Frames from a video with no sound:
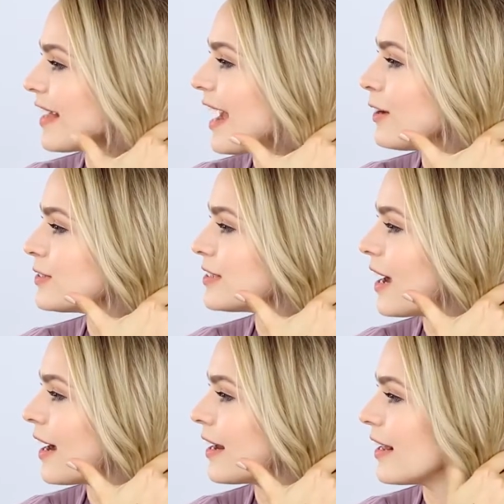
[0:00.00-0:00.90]
The
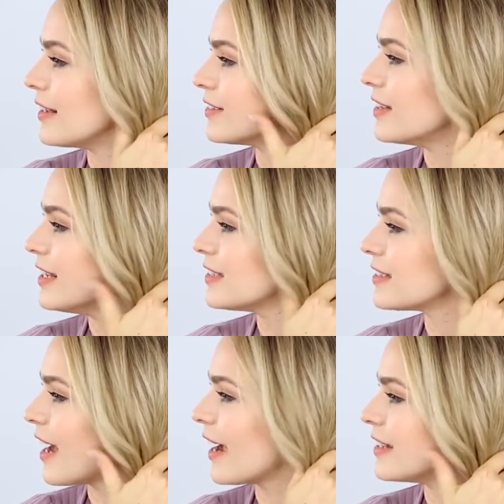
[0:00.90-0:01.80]
outside is
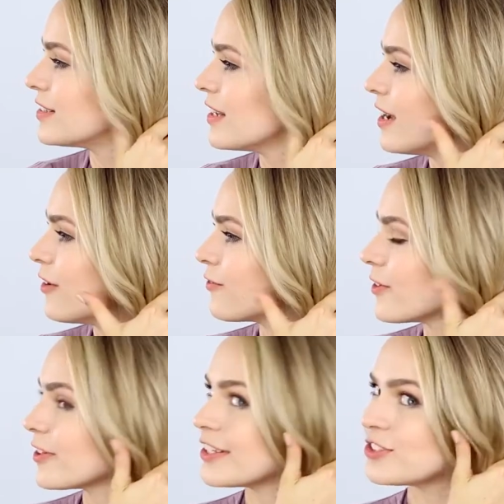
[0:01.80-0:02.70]
these sides
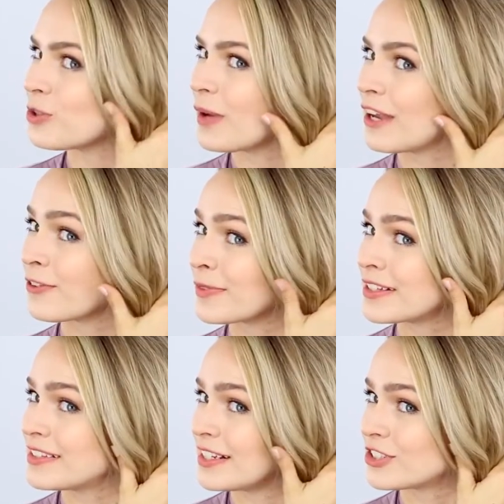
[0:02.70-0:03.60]
furthest away from
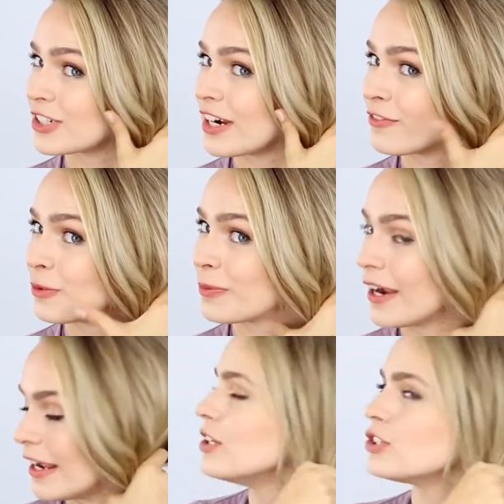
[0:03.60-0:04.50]
the center of the
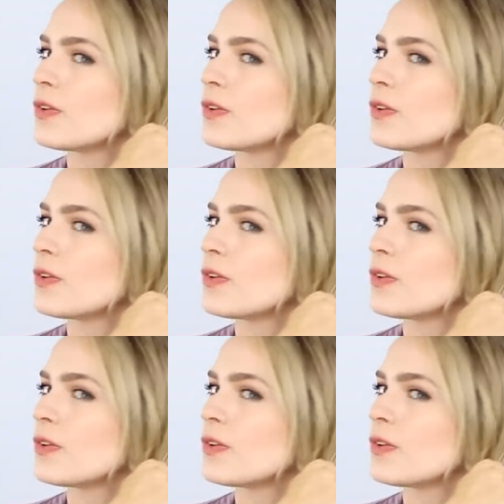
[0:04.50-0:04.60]
braid.